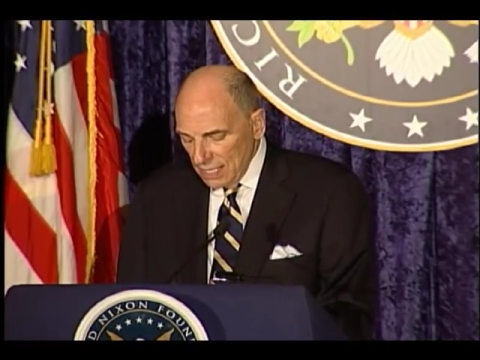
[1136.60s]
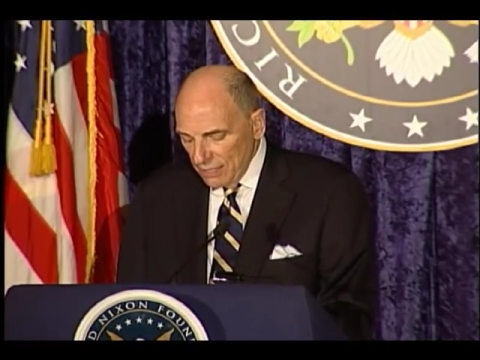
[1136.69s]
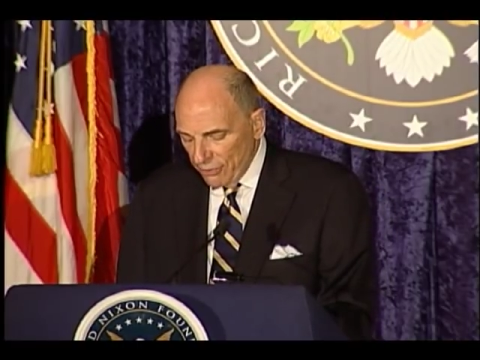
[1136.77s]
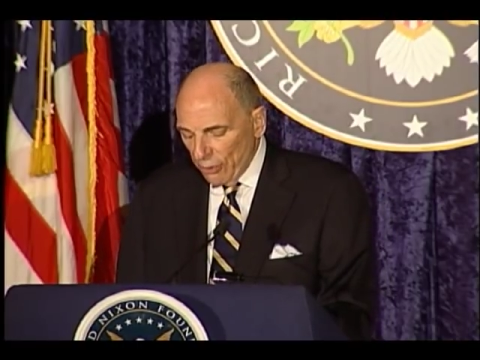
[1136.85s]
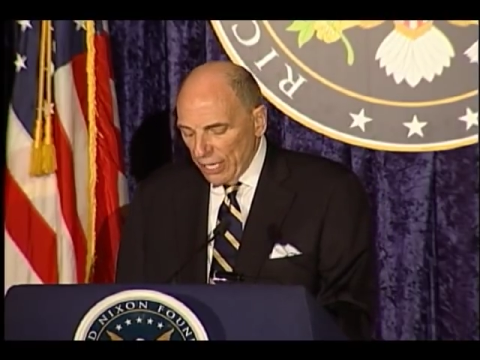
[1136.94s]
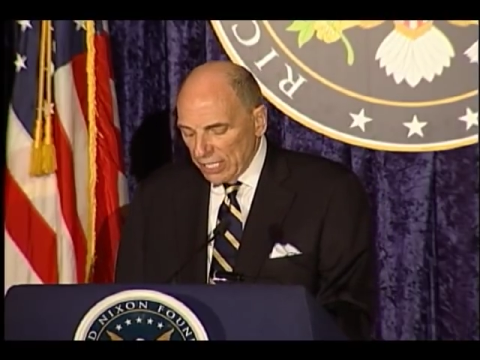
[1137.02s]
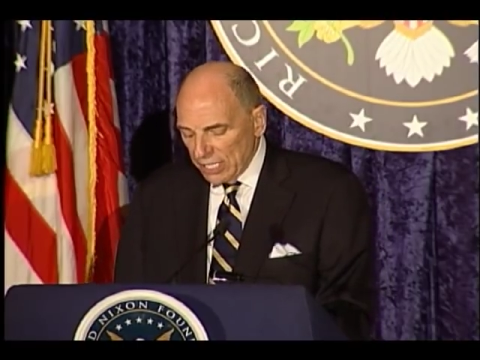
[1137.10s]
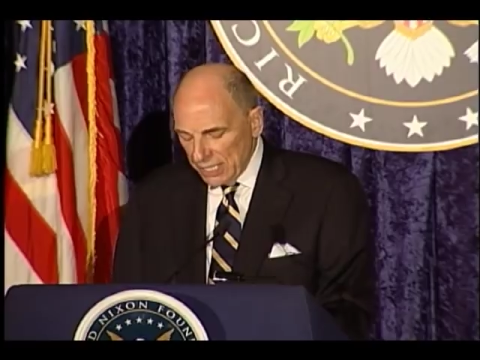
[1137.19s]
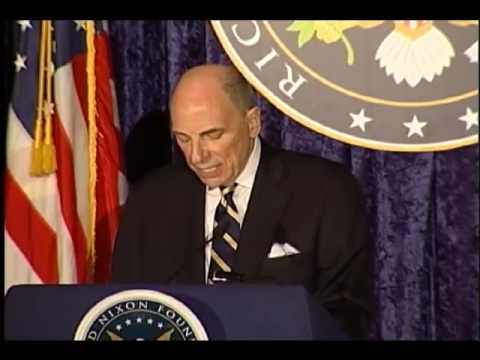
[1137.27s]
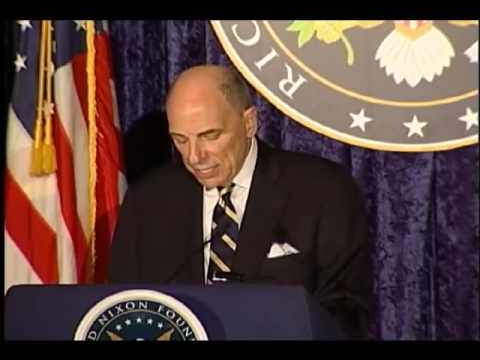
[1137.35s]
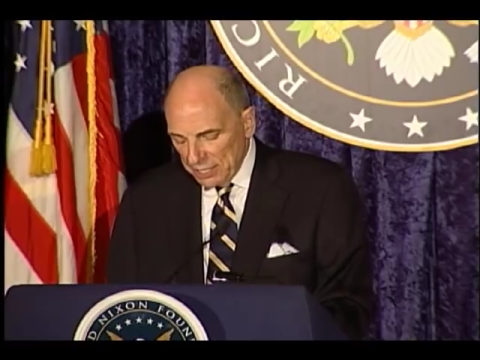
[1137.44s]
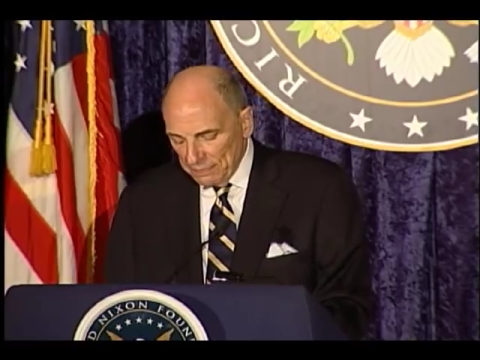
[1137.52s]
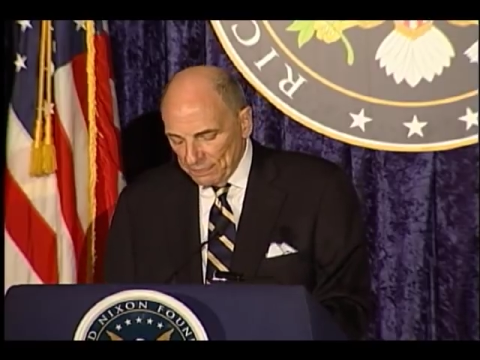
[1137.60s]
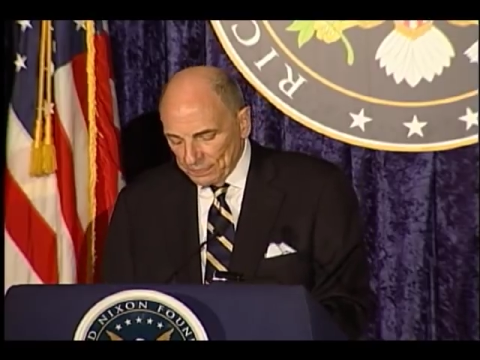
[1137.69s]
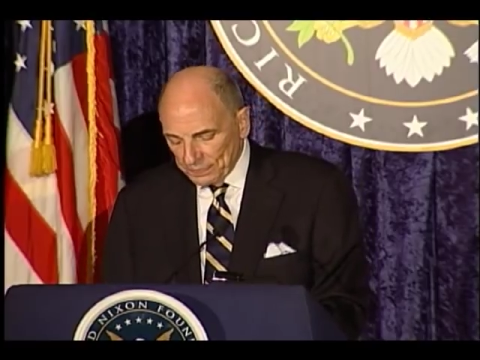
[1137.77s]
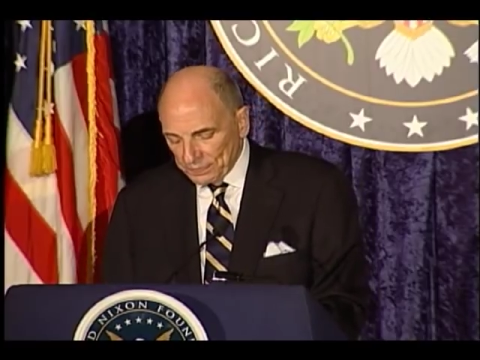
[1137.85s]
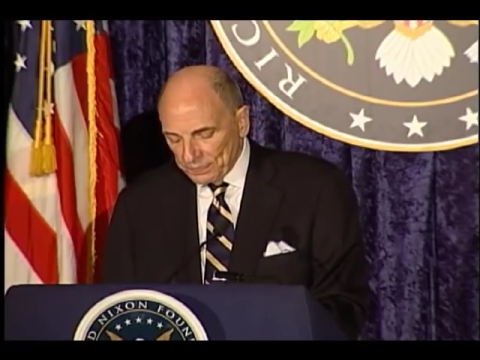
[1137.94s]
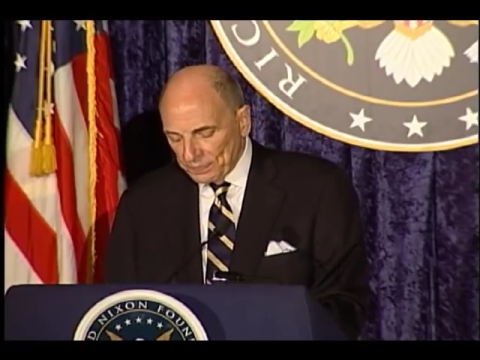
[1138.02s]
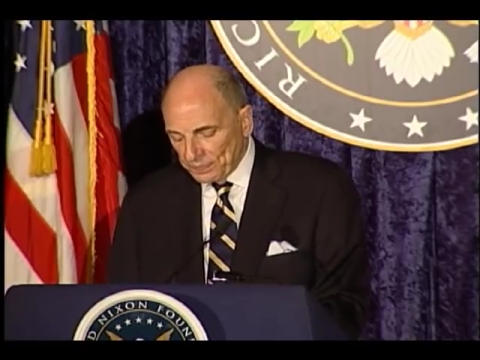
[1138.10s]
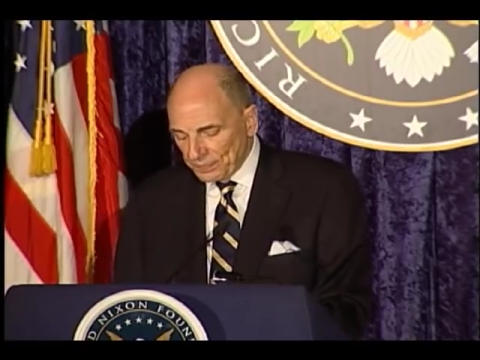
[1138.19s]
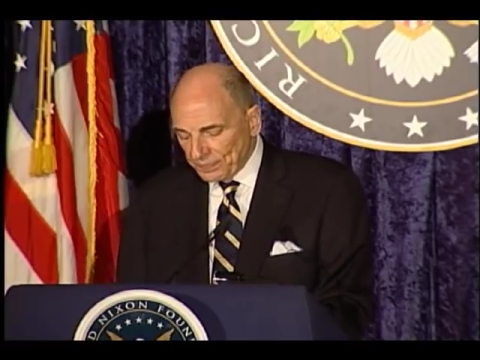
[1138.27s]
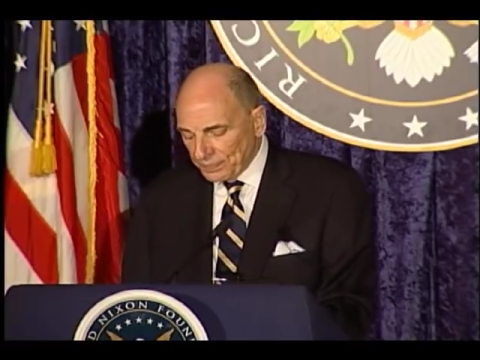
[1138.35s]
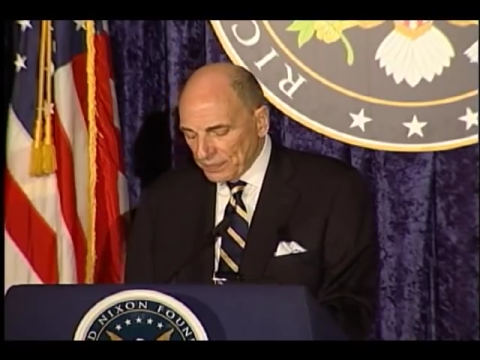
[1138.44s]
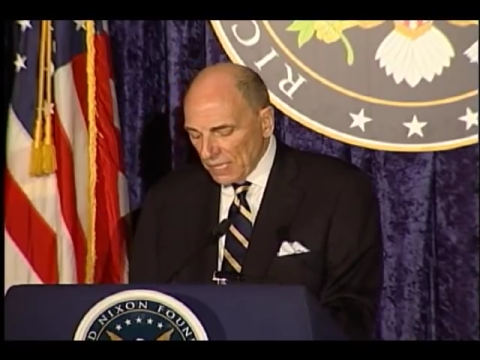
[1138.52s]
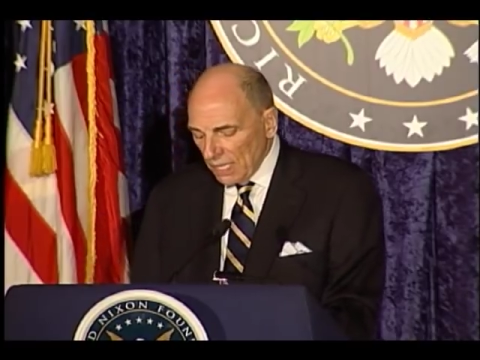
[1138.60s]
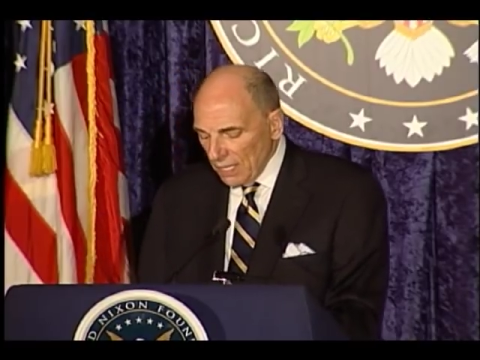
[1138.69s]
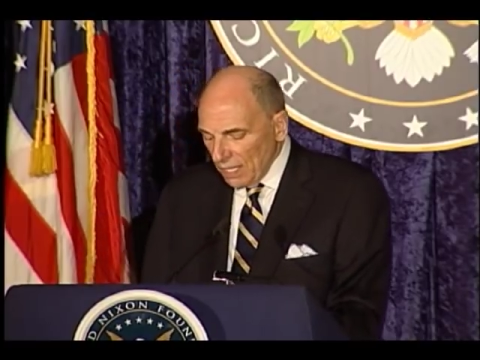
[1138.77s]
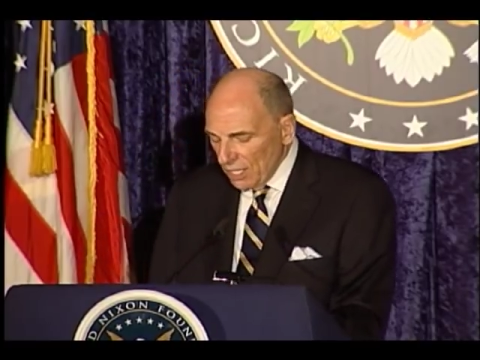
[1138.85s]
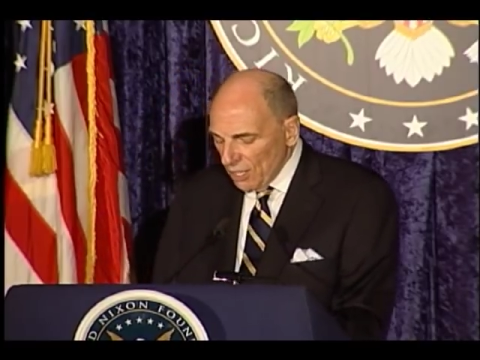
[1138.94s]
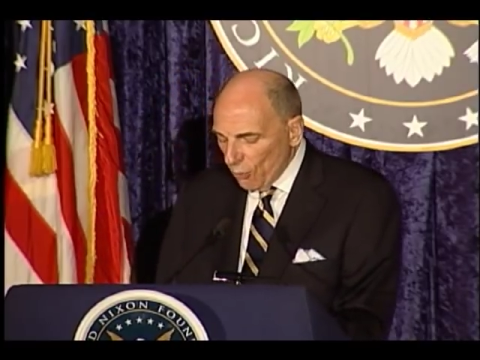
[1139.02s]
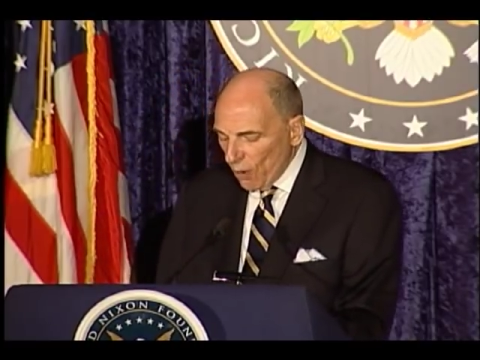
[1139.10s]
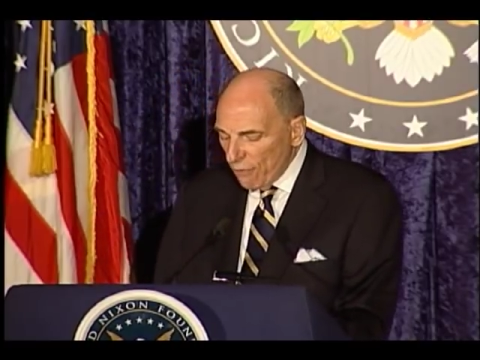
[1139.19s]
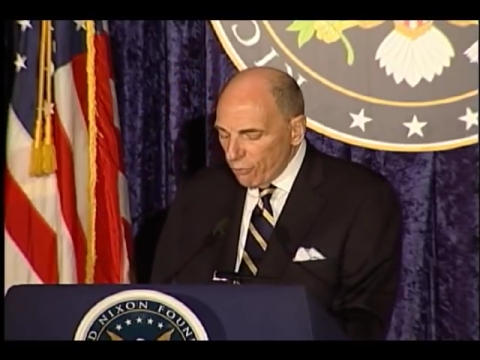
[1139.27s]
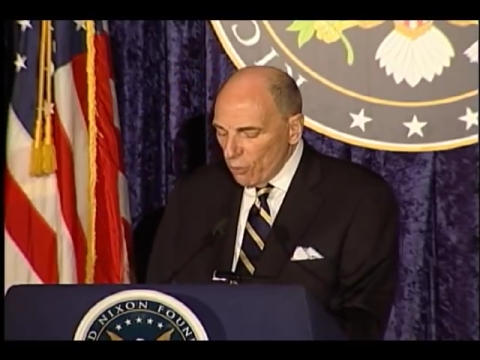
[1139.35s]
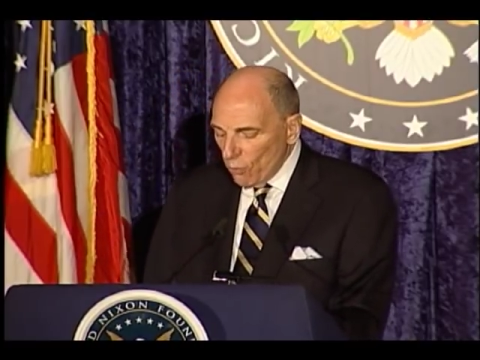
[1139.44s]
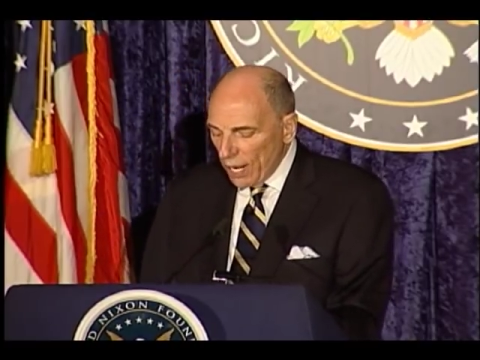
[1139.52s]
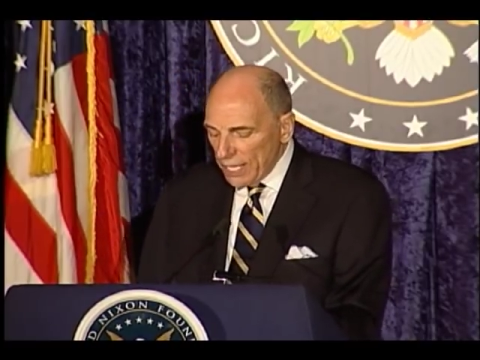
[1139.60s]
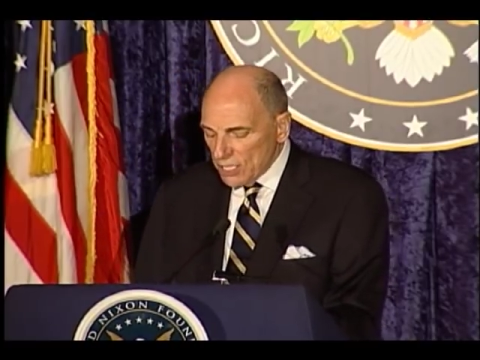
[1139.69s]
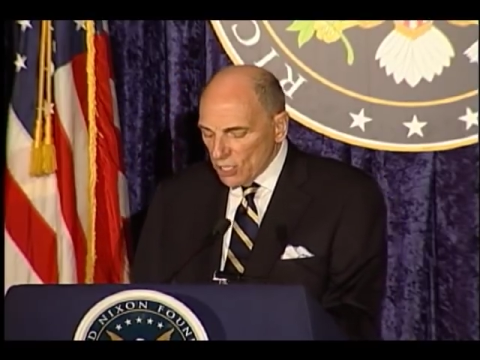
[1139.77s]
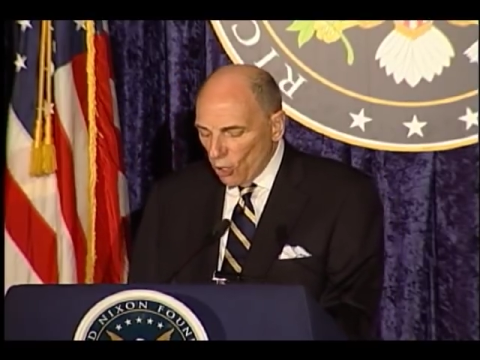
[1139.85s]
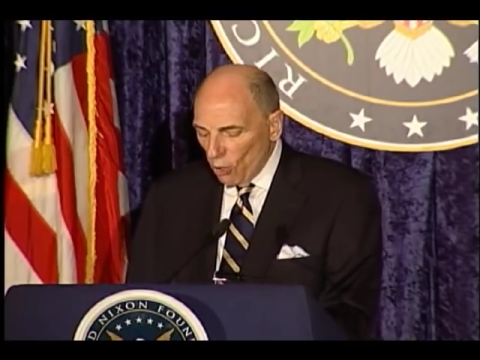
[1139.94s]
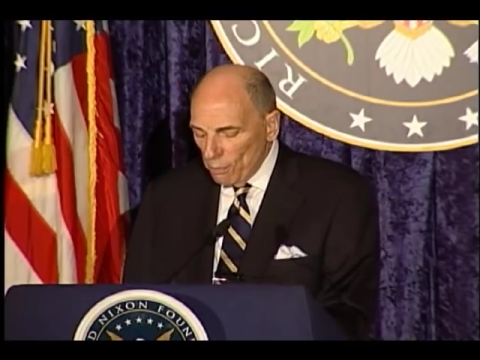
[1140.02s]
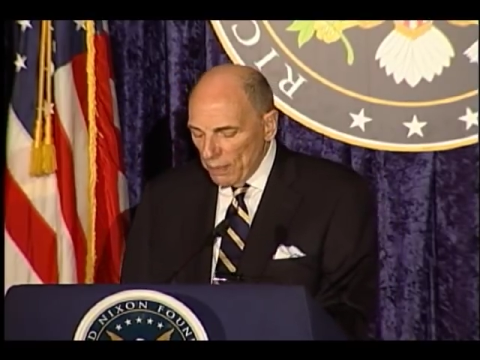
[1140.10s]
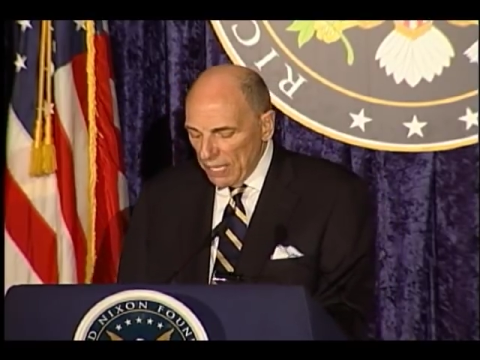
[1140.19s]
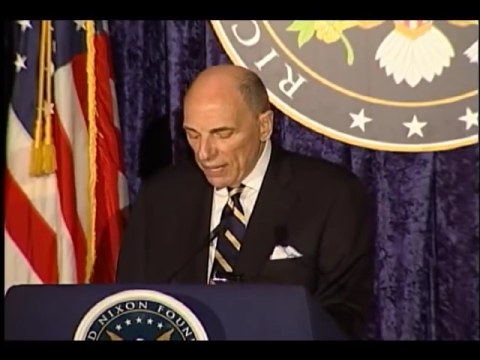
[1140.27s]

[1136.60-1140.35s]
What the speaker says: For instance, the Reverend Wright told me